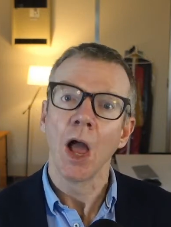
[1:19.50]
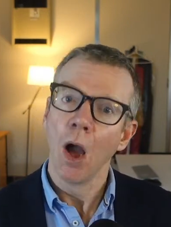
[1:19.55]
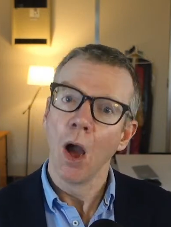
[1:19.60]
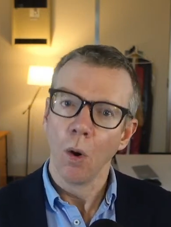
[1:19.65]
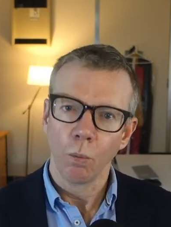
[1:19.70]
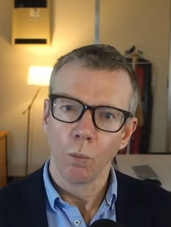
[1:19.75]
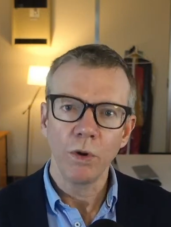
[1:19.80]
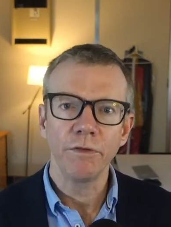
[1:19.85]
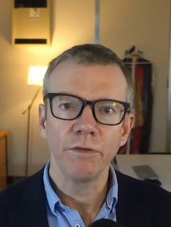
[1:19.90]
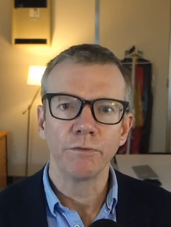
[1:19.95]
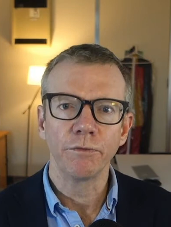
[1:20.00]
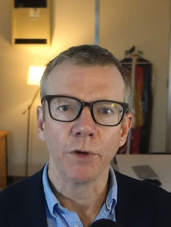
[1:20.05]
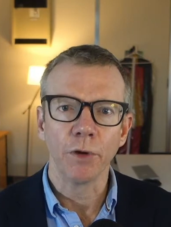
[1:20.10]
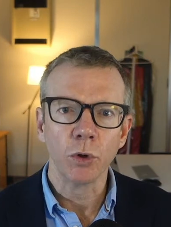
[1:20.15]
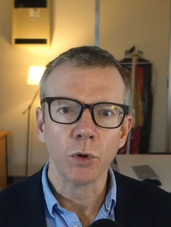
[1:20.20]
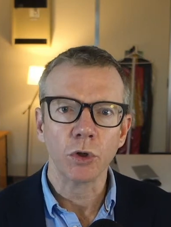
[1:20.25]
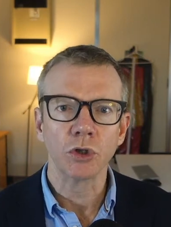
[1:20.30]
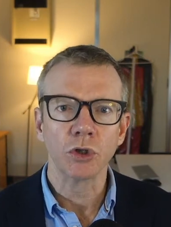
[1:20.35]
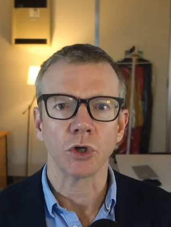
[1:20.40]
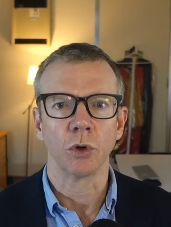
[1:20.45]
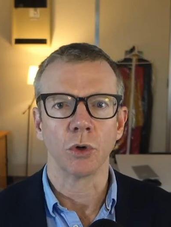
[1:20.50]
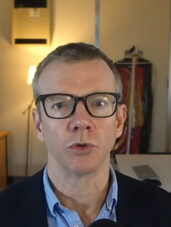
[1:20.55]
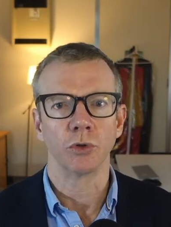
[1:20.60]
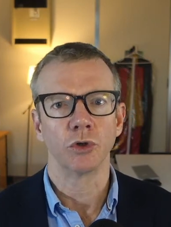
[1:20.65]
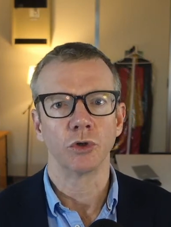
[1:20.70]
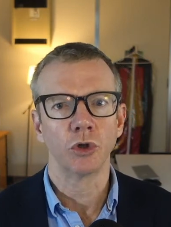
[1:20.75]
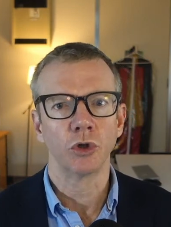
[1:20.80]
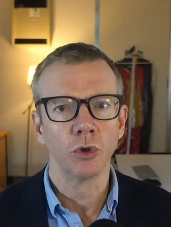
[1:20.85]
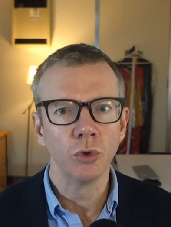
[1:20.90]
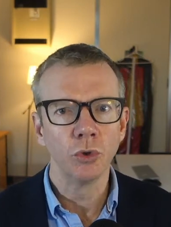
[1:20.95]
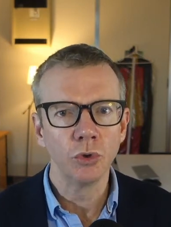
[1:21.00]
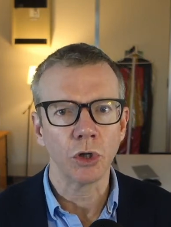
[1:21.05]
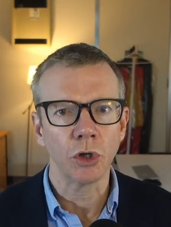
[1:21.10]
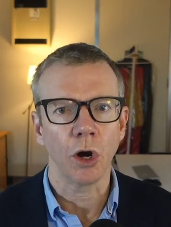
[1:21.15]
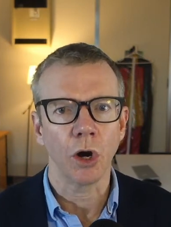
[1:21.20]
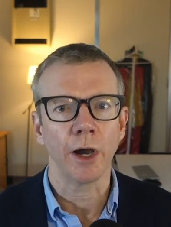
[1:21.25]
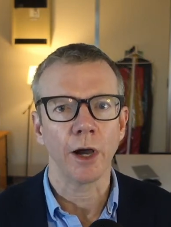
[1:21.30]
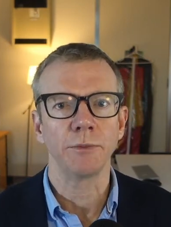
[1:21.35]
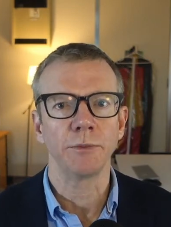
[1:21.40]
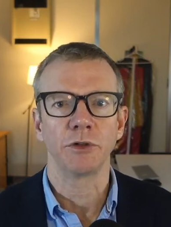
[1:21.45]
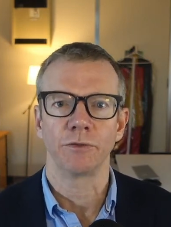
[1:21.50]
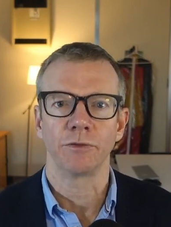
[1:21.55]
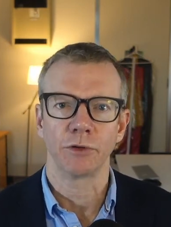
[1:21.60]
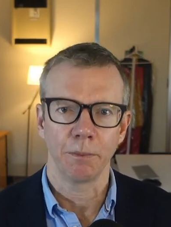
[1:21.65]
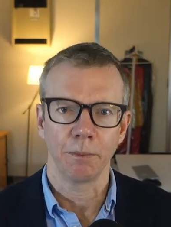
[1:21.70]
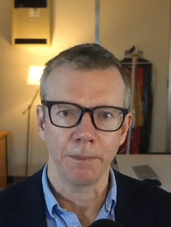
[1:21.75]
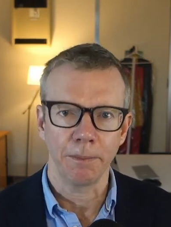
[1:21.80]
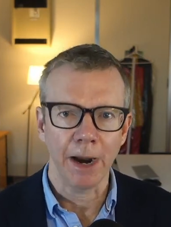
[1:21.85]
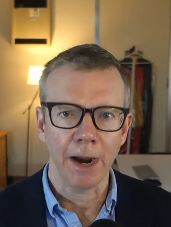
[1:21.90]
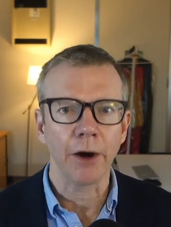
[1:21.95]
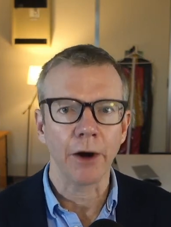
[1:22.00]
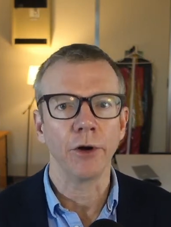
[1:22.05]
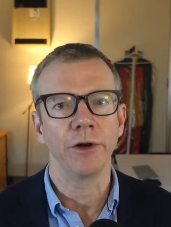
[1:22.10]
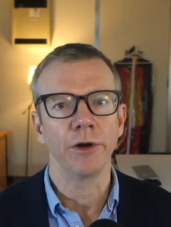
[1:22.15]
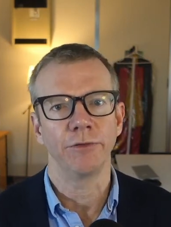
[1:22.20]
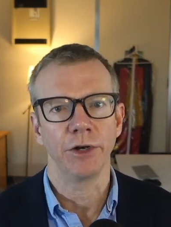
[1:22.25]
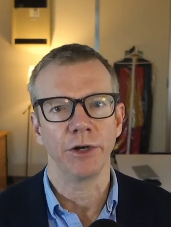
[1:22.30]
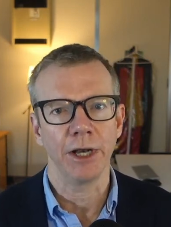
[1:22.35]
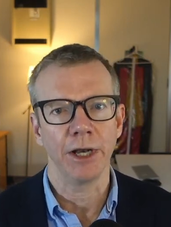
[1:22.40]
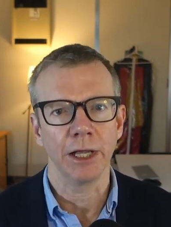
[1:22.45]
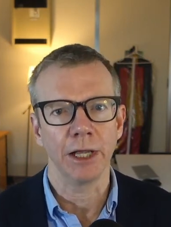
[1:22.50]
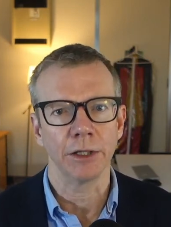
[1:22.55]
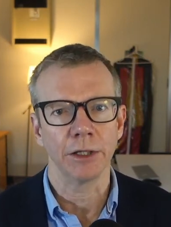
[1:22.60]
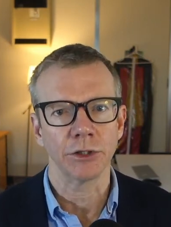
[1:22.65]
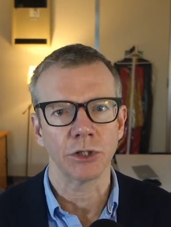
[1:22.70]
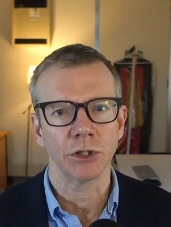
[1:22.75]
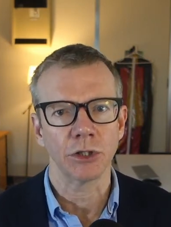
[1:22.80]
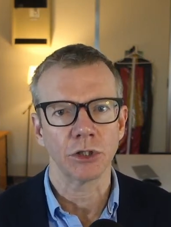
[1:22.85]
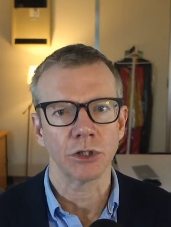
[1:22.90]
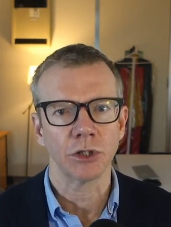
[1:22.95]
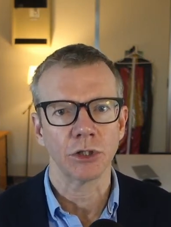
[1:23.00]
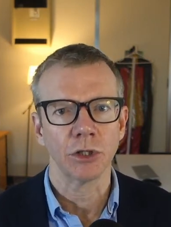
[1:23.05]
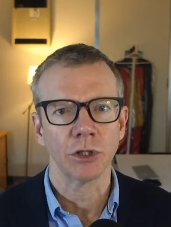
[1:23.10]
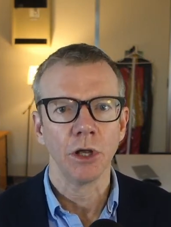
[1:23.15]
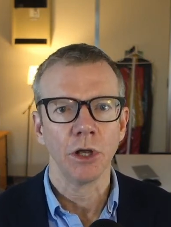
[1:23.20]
We focus on two types of comparative analysis.